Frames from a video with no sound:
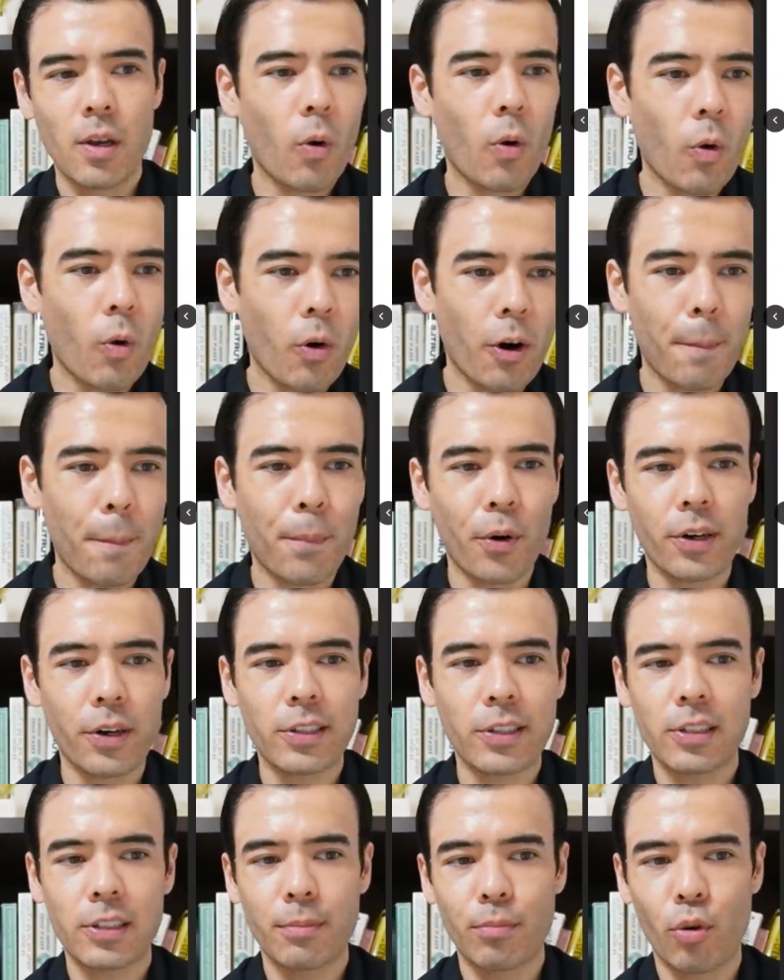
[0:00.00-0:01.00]
or putting
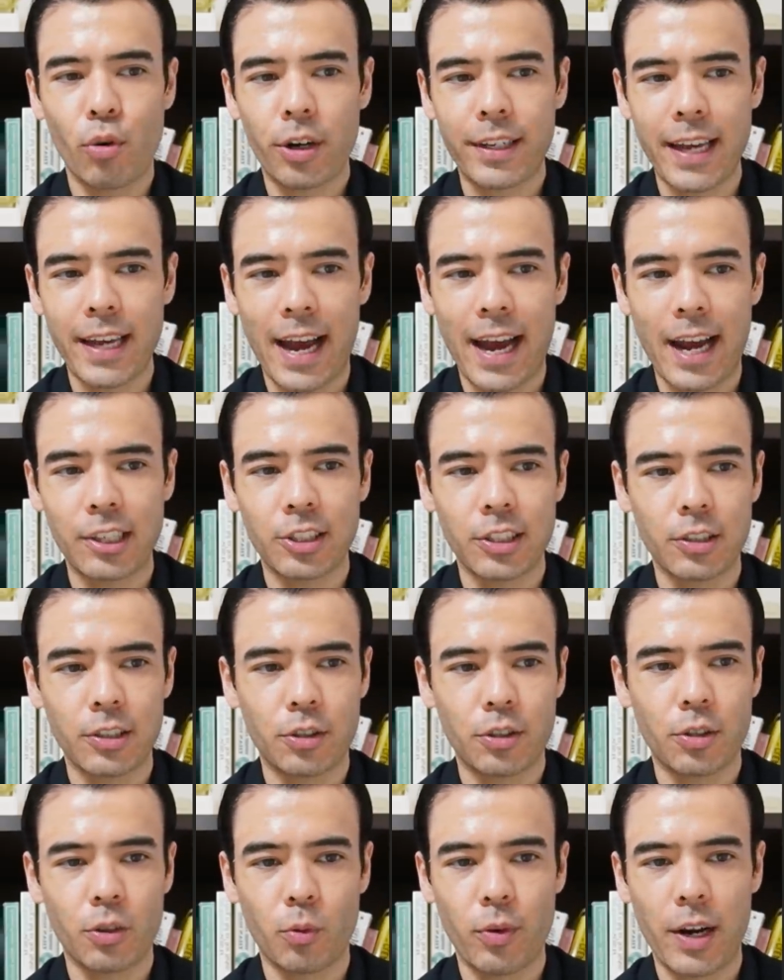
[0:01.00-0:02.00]
some more cash
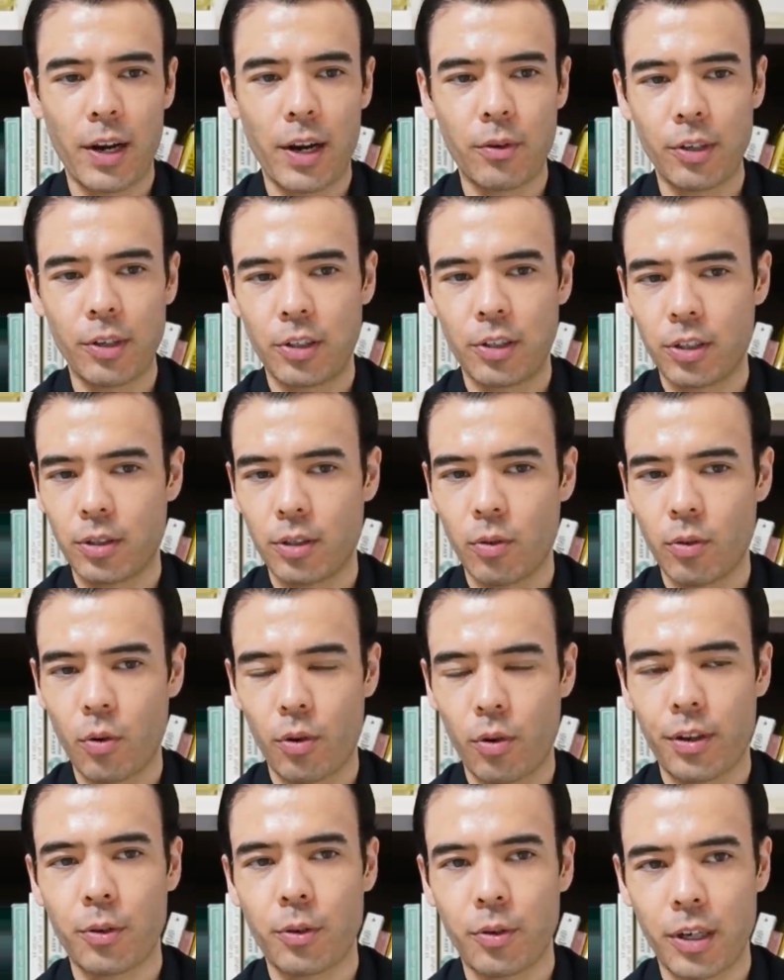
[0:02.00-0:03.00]
into the red region or
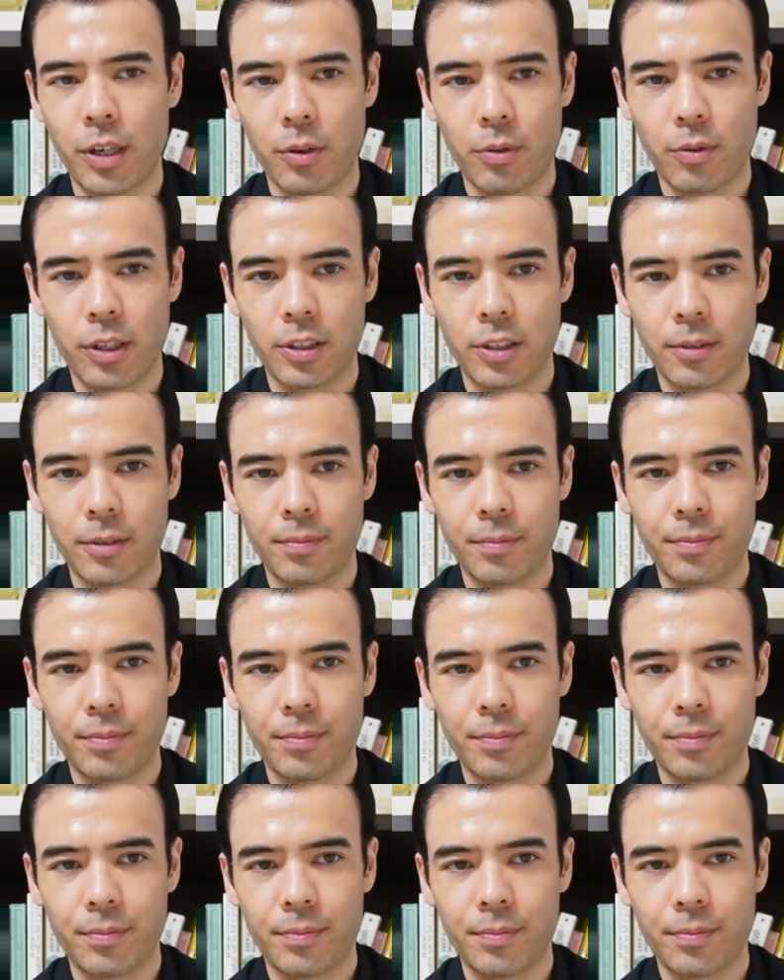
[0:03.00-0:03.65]
the green region.